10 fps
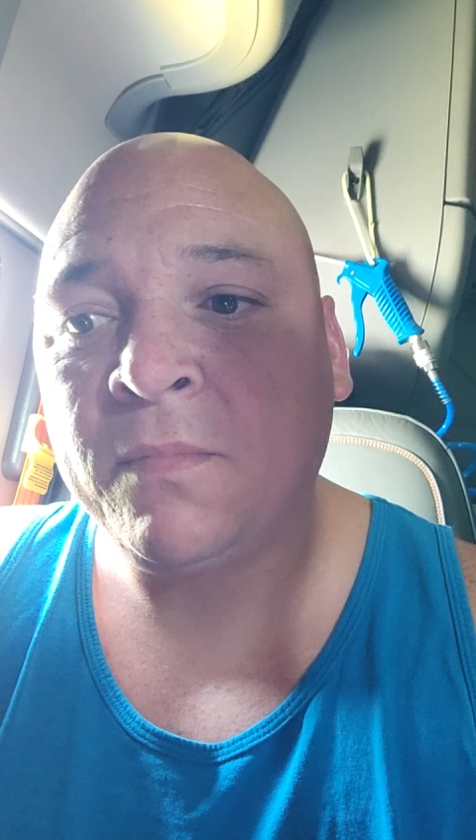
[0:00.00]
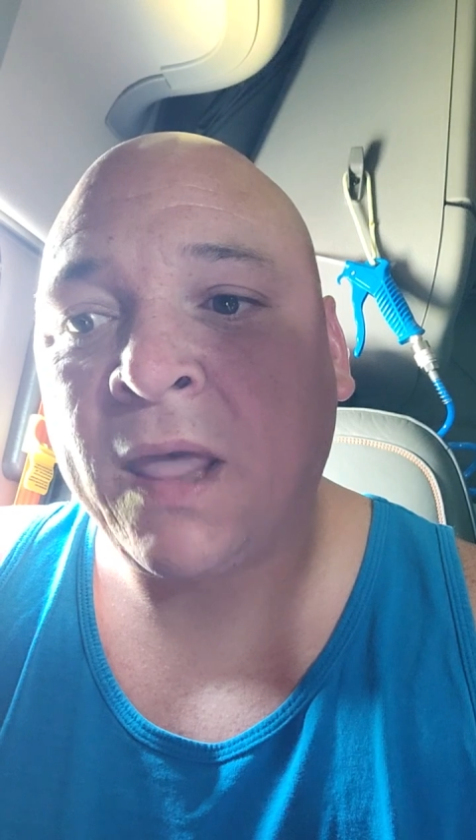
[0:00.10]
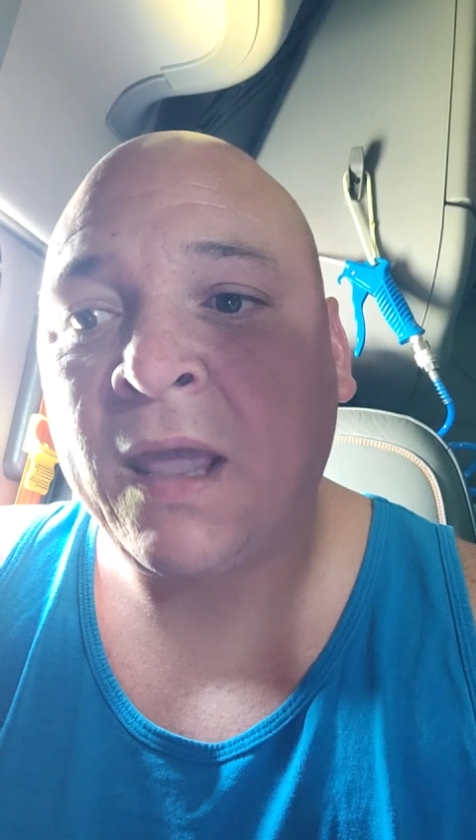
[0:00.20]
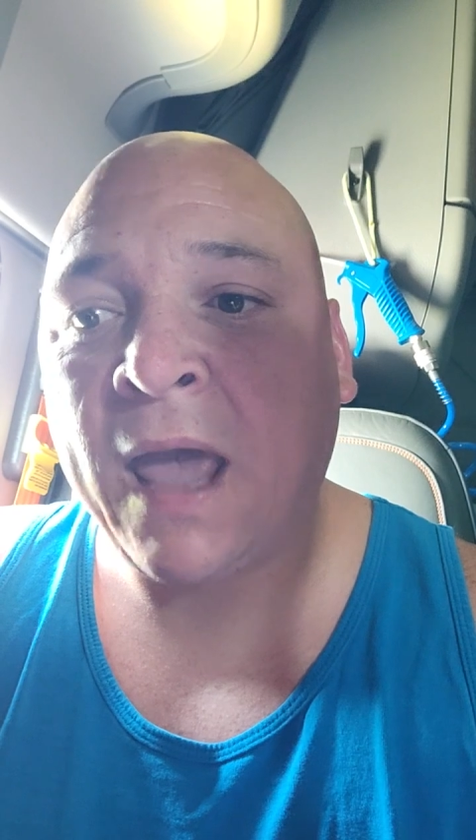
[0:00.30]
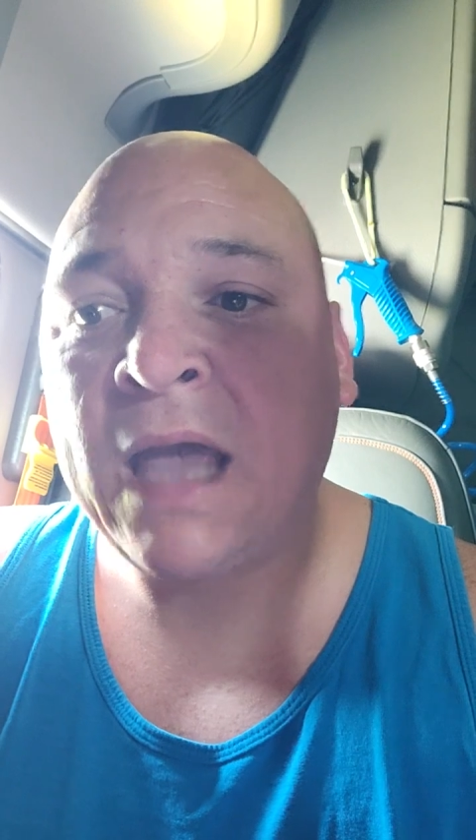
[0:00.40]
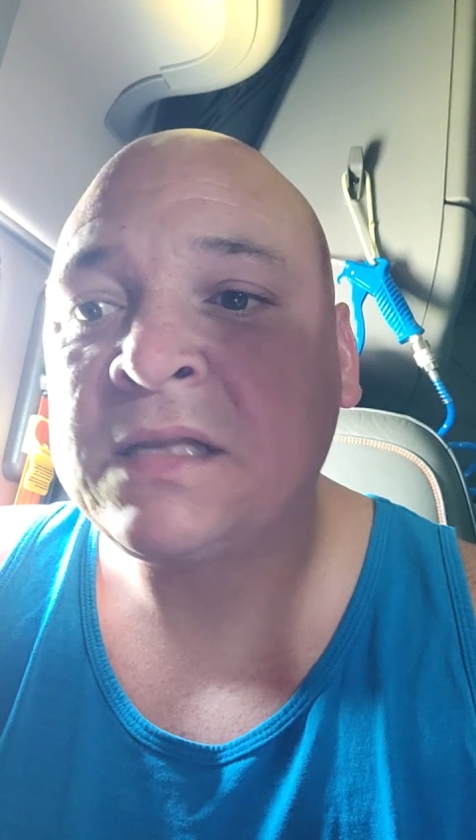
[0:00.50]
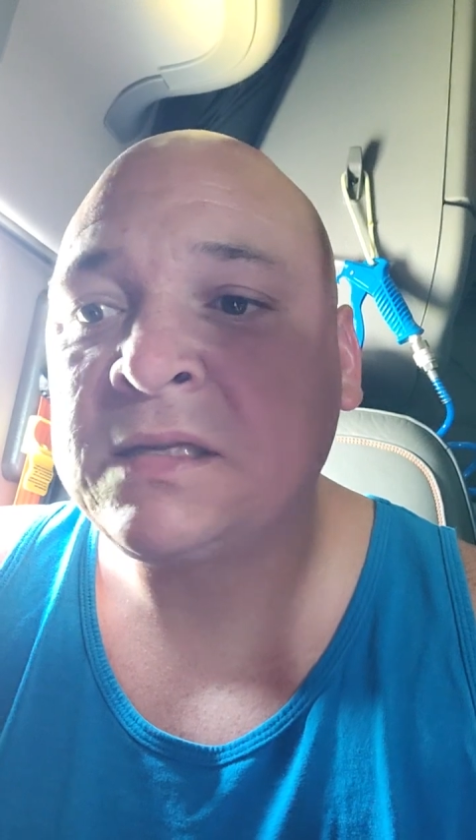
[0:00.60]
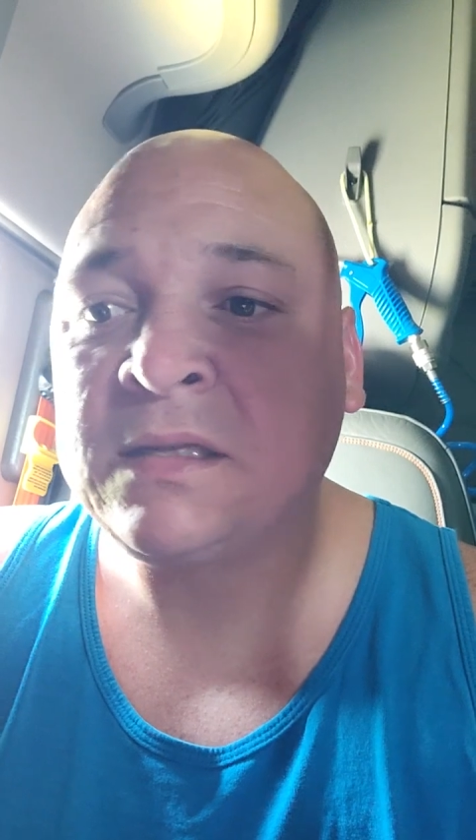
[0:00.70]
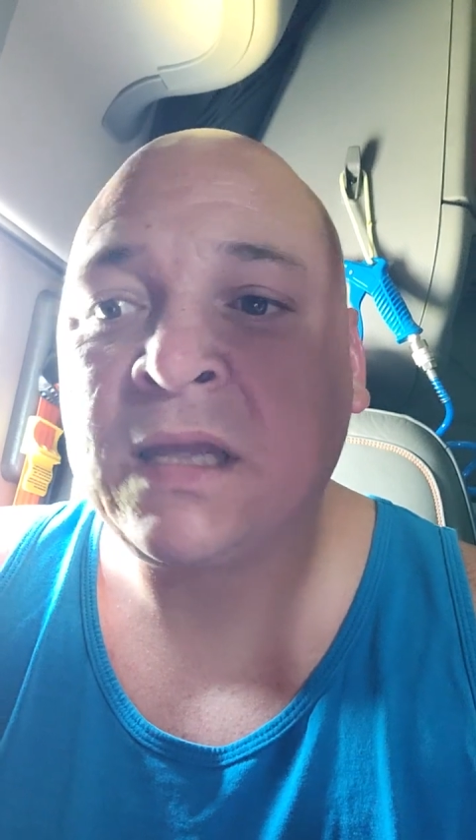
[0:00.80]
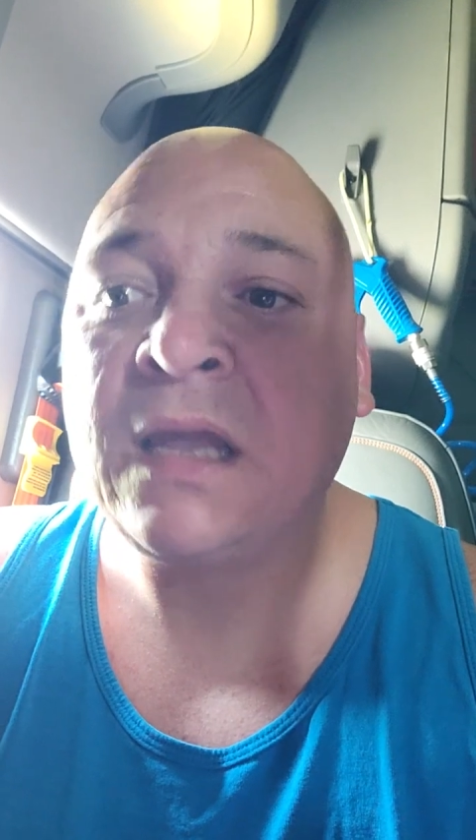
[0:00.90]
they
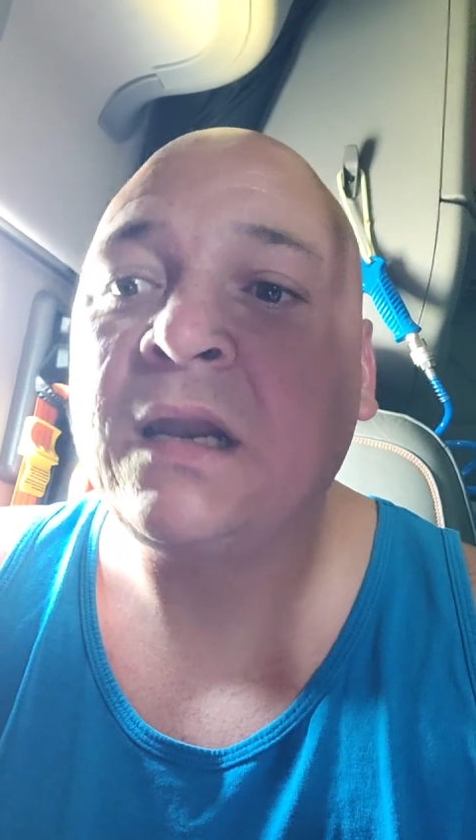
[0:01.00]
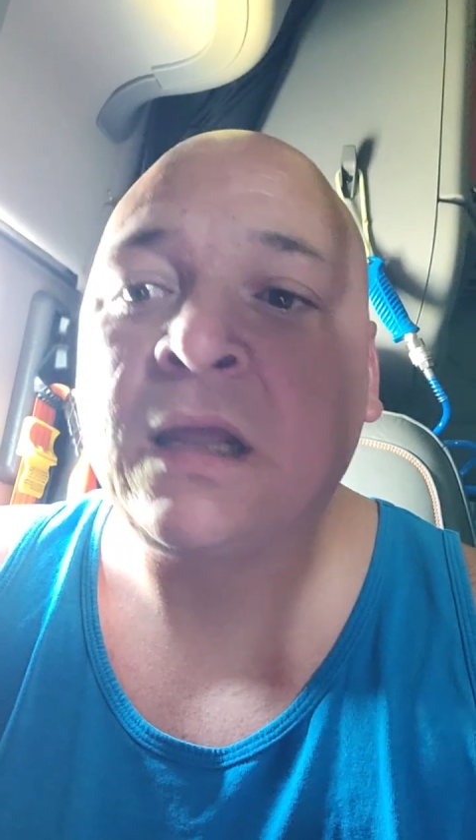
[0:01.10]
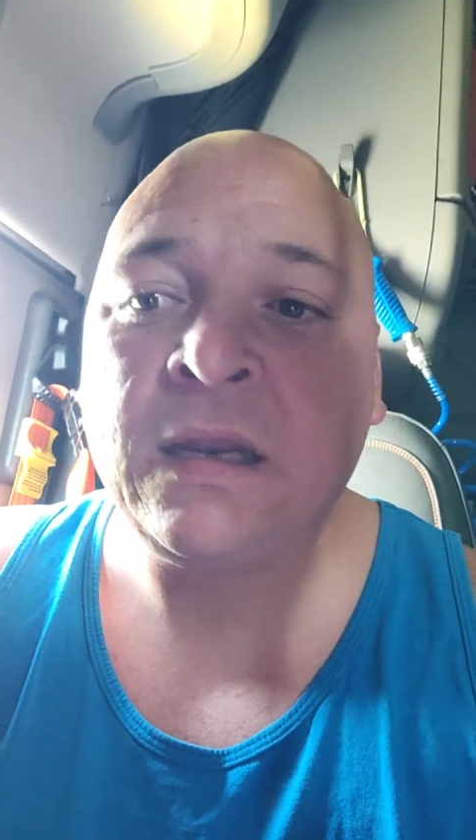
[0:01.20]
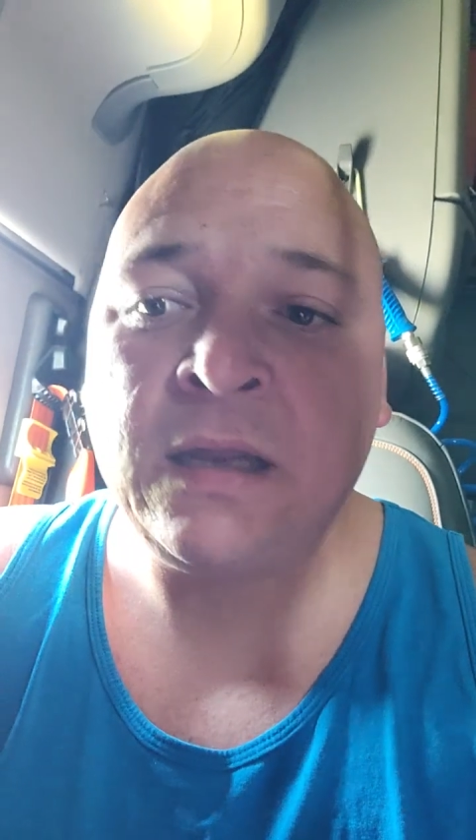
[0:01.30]
accidentally